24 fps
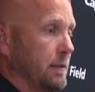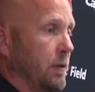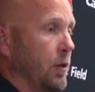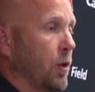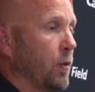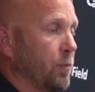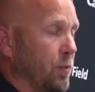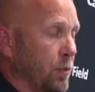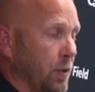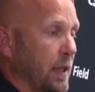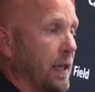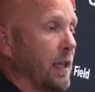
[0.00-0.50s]

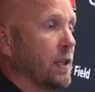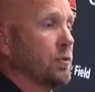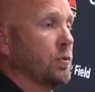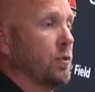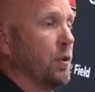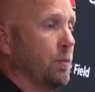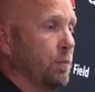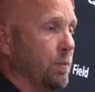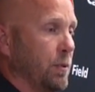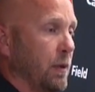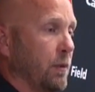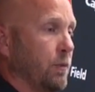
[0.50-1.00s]
Hopefully, that's
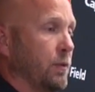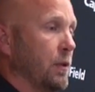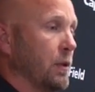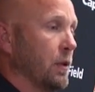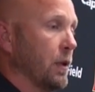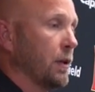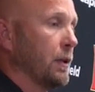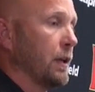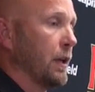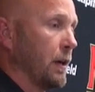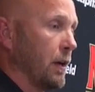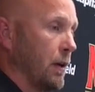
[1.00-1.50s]
what, if you
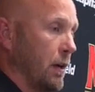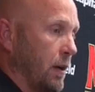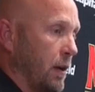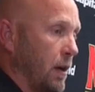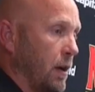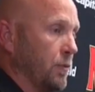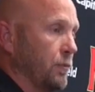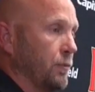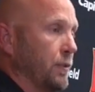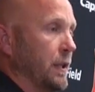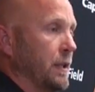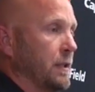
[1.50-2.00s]
look at our
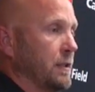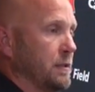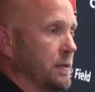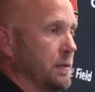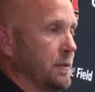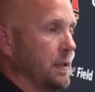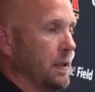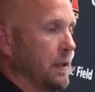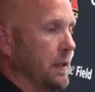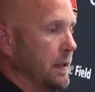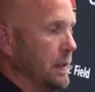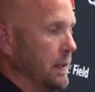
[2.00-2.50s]

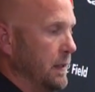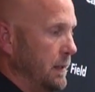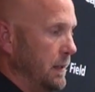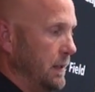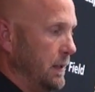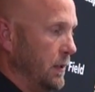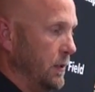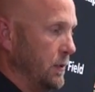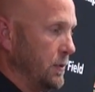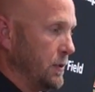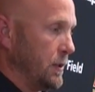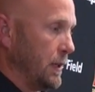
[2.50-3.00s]
offense,
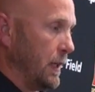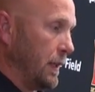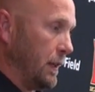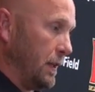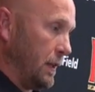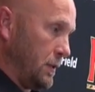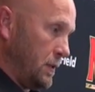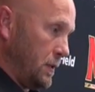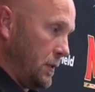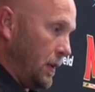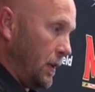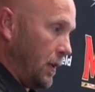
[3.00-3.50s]
you say
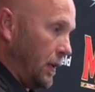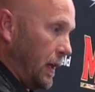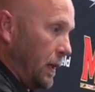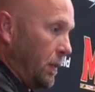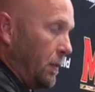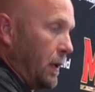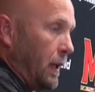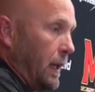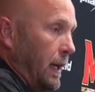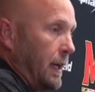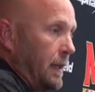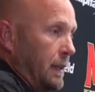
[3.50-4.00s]
this year they
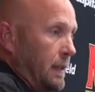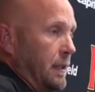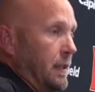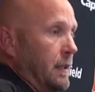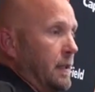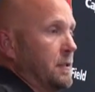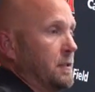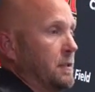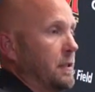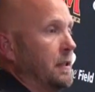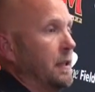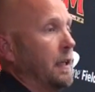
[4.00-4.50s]
were like
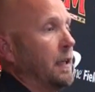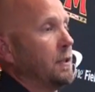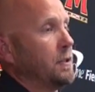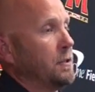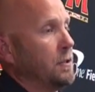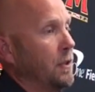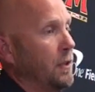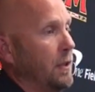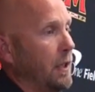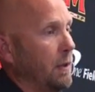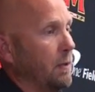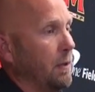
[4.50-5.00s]
this, the next
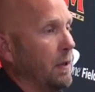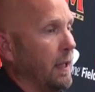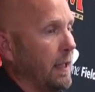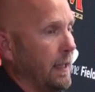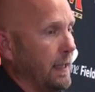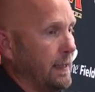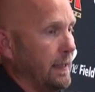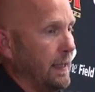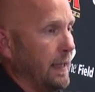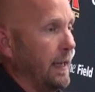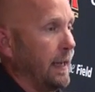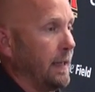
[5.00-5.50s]
year they were
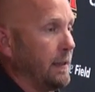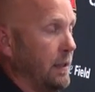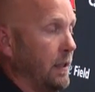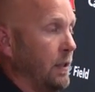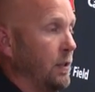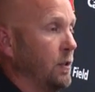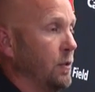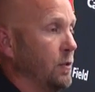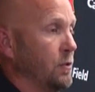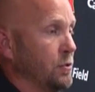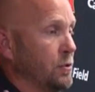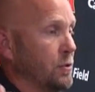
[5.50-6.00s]
like that. They
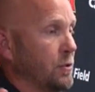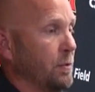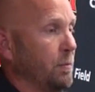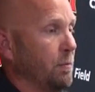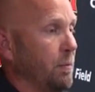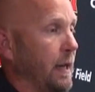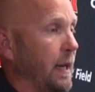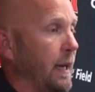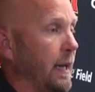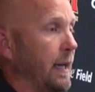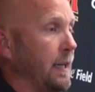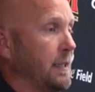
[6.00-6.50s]
used some
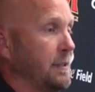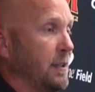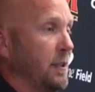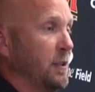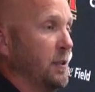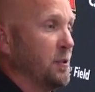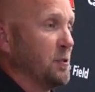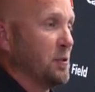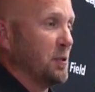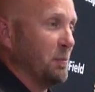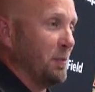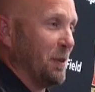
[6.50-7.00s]
backs, they
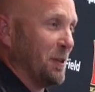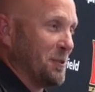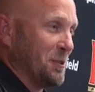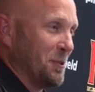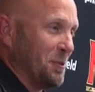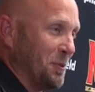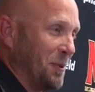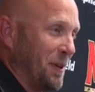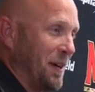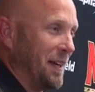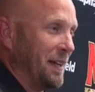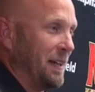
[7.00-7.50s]
used a bunch of
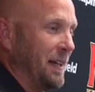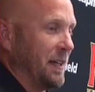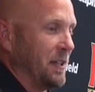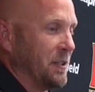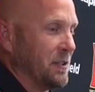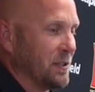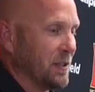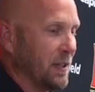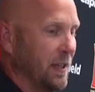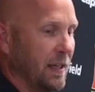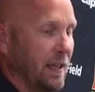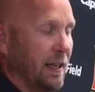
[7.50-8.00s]

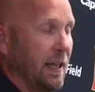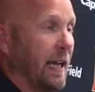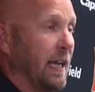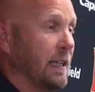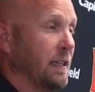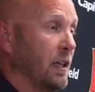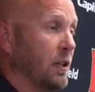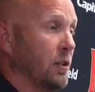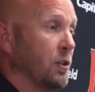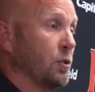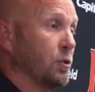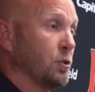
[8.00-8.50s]
wideouts, and
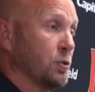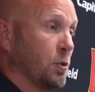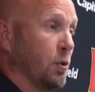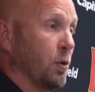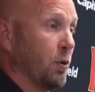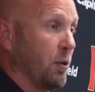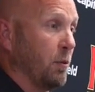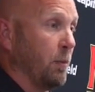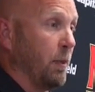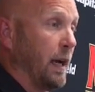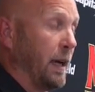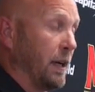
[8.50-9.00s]
they used
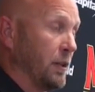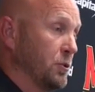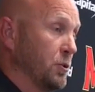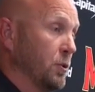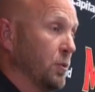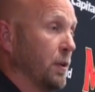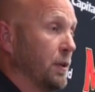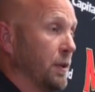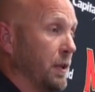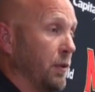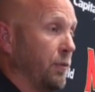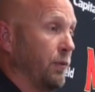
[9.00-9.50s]
quarterbacks
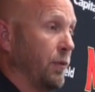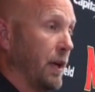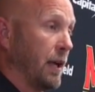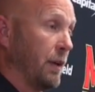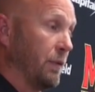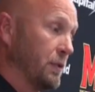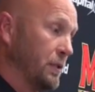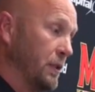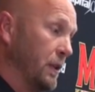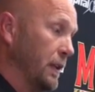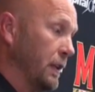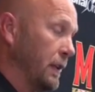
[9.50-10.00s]
who are different.
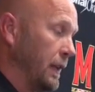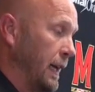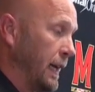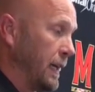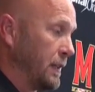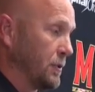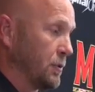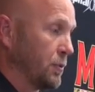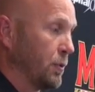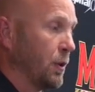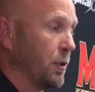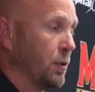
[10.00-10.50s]
Obviously, the
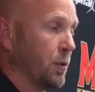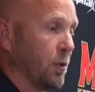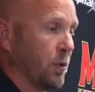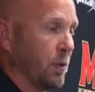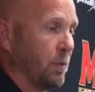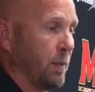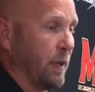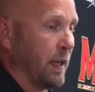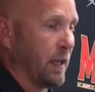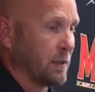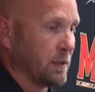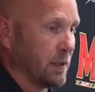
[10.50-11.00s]
last three
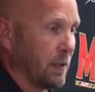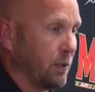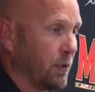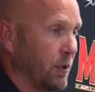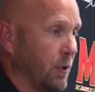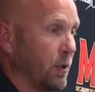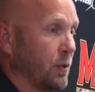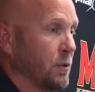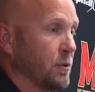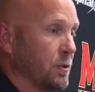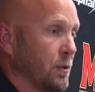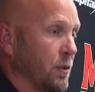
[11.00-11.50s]
quarterbacks I've
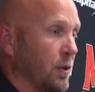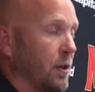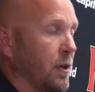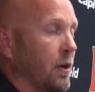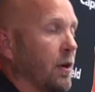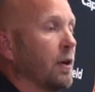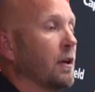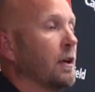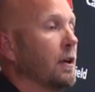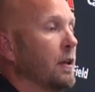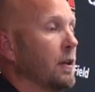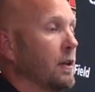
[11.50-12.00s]
coached are
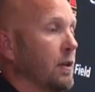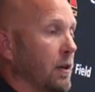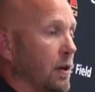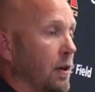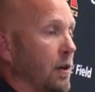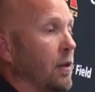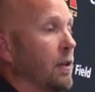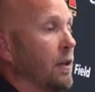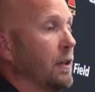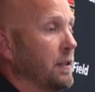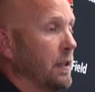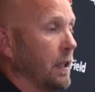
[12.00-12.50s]

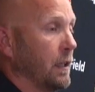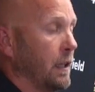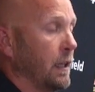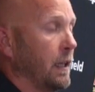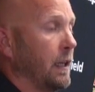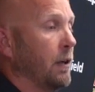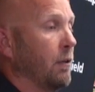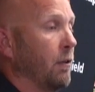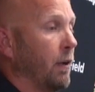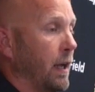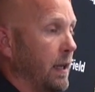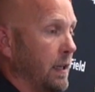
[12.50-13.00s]
all in the
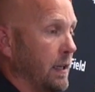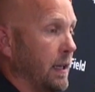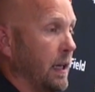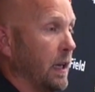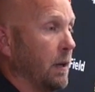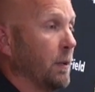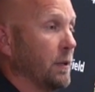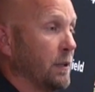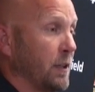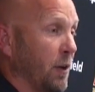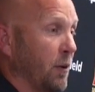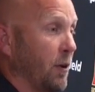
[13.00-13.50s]
league right now,
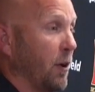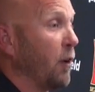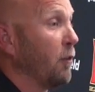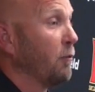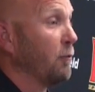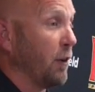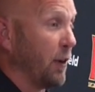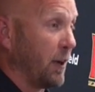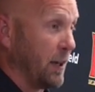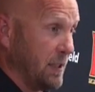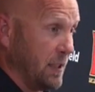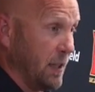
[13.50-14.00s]
but they're all
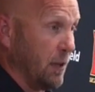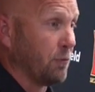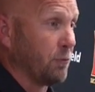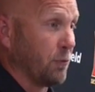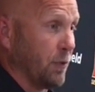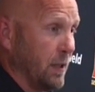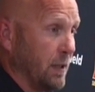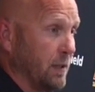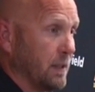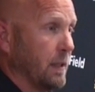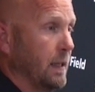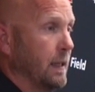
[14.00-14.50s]
very
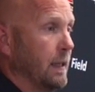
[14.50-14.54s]
different.